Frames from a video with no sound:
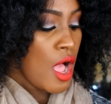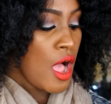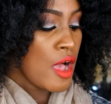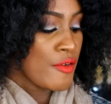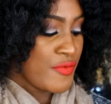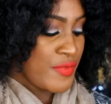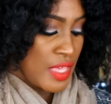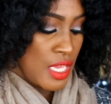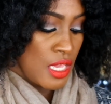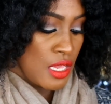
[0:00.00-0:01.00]
of
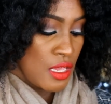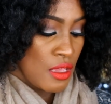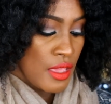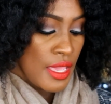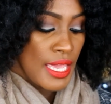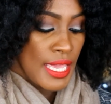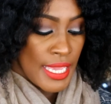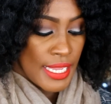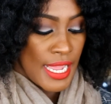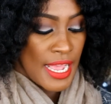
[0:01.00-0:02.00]
the
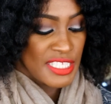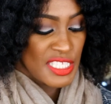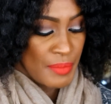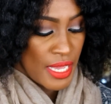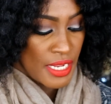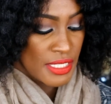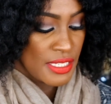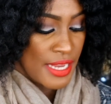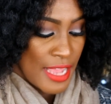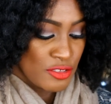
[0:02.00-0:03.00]
It Cosmetics
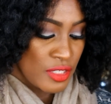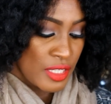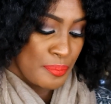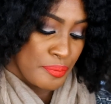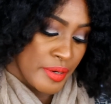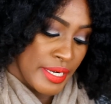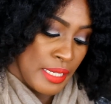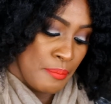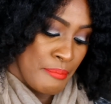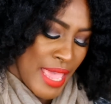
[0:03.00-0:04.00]
Naturally
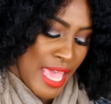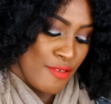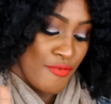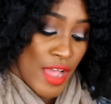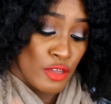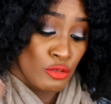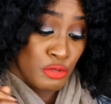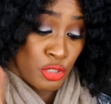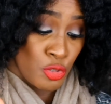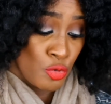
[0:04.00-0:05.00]
Pretty Matte
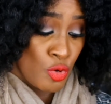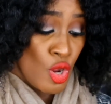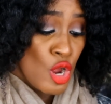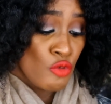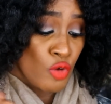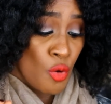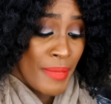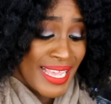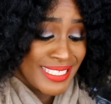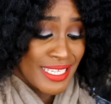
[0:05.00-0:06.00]
Volume 2
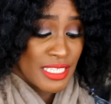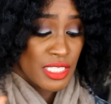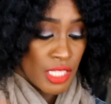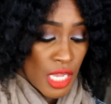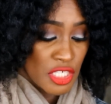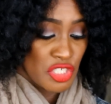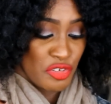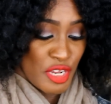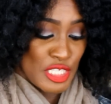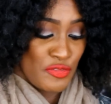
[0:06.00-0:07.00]
Romantics Luxe
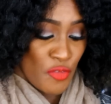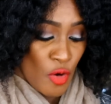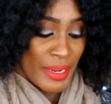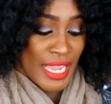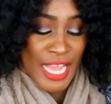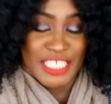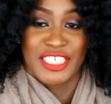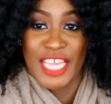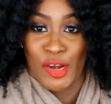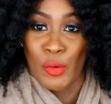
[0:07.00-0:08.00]
Transforming
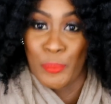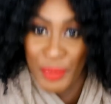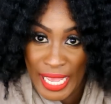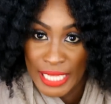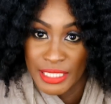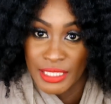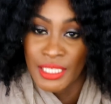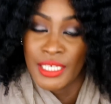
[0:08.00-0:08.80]
Eyeshadow Palette.